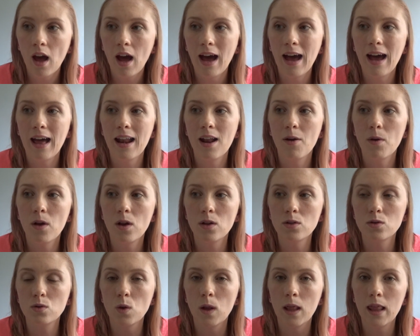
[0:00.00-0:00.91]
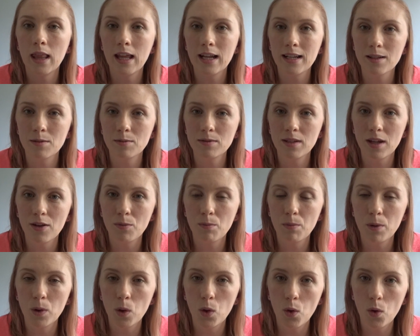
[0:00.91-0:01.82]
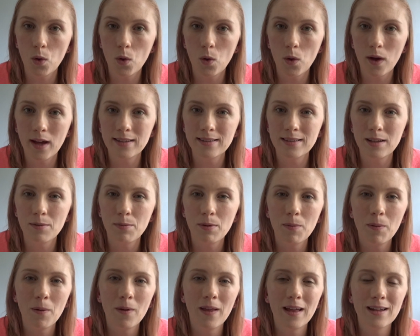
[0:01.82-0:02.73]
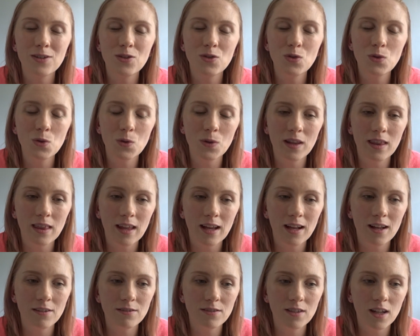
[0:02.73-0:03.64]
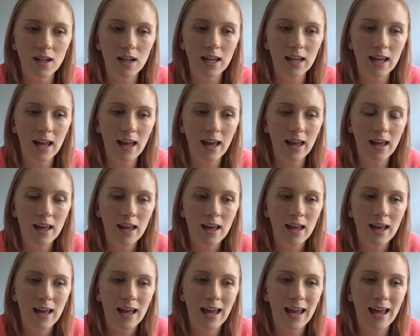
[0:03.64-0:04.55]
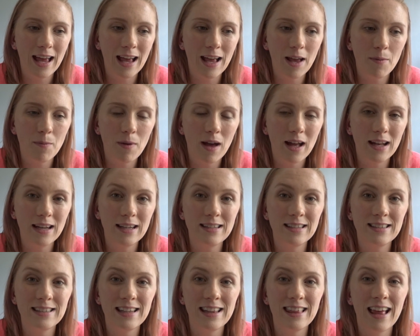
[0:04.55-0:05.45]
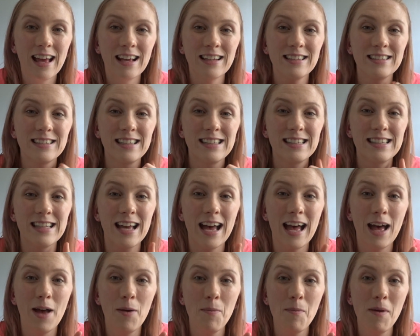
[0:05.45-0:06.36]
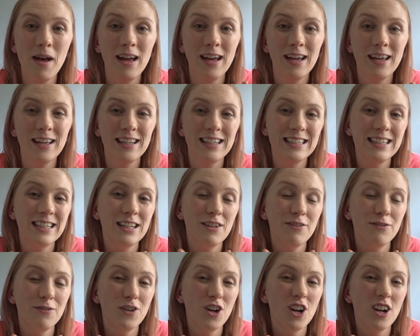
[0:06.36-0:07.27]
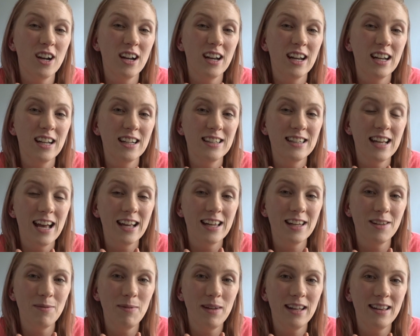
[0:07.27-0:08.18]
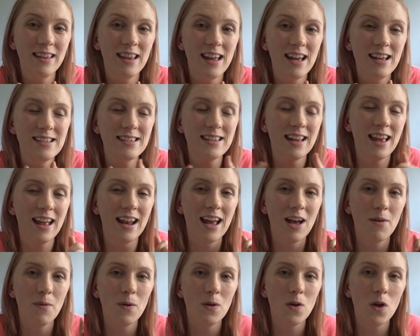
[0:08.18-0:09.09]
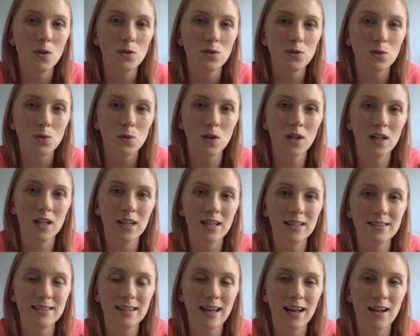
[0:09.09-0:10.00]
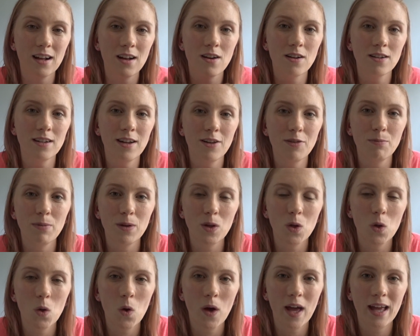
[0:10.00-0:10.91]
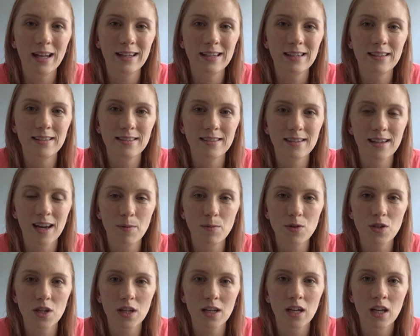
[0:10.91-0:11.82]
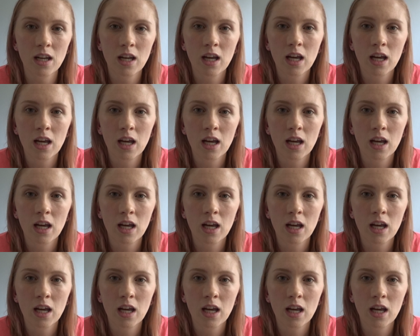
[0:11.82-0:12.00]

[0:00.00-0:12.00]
and I will also link them down below as to people I don't think have done it yet. I need to say thanks to Sam for tagging me in this, and I will also tag her down below in the description.